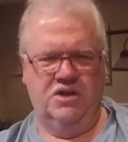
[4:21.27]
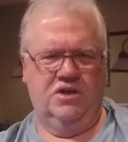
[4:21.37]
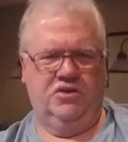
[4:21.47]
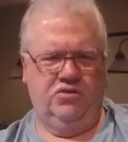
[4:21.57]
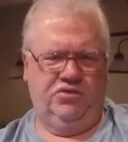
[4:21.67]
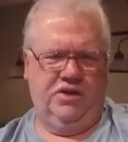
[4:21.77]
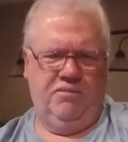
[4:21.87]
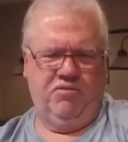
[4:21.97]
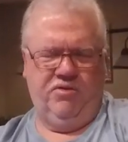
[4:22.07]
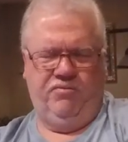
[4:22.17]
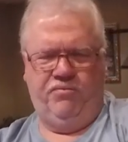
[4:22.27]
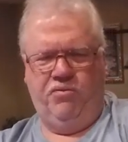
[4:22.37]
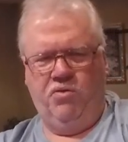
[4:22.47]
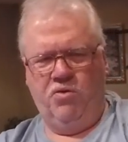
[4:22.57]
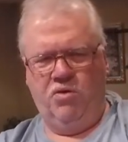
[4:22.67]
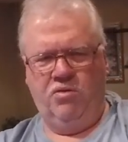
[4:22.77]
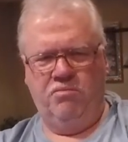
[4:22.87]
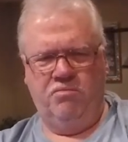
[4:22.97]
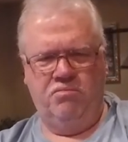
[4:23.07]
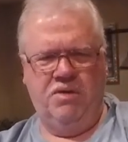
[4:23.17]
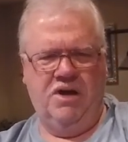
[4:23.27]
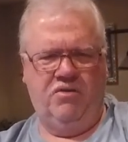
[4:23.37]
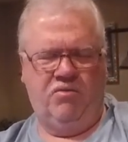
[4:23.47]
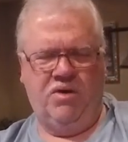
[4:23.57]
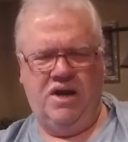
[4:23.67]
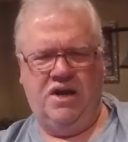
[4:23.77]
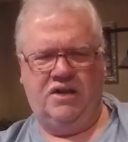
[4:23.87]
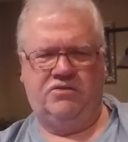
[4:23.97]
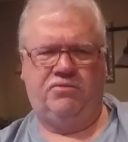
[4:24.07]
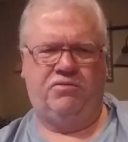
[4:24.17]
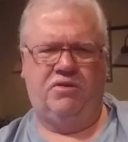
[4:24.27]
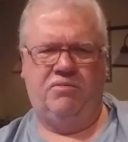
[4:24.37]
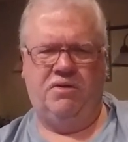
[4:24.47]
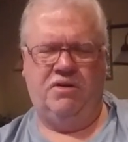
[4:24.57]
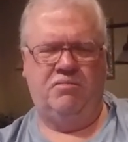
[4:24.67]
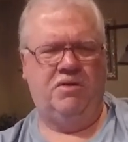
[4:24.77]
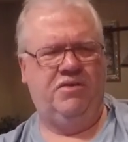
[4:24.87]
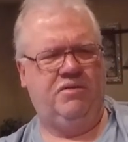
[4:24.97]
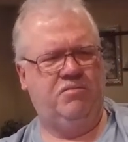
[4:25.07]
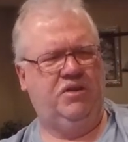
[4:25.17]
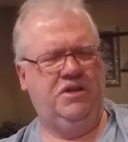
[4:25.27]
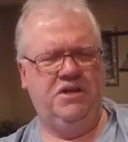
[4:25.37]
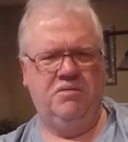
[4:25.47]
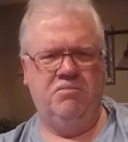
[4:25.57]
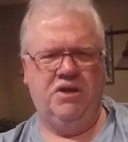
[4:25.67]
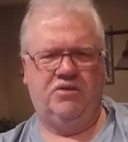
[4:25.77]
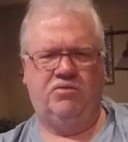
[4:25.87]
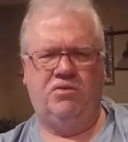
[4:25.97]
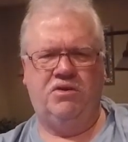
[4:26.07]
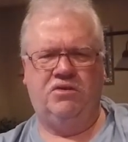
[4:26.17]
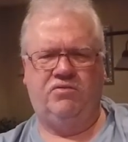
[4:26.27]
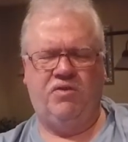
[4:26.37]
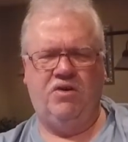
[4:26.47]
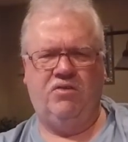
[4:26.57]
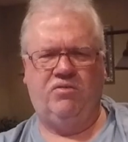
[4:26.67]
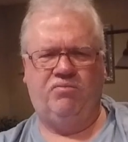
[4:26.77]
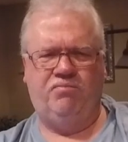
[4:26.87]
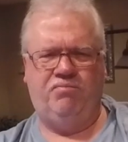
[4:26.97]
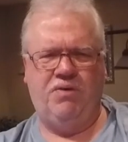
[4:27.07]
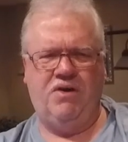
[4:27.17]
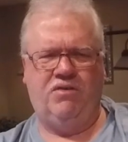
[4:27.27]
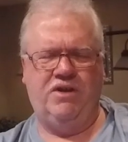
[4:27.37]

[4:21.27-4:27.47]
2 separate 4 mount racks from I think Millennium makes one that's fairly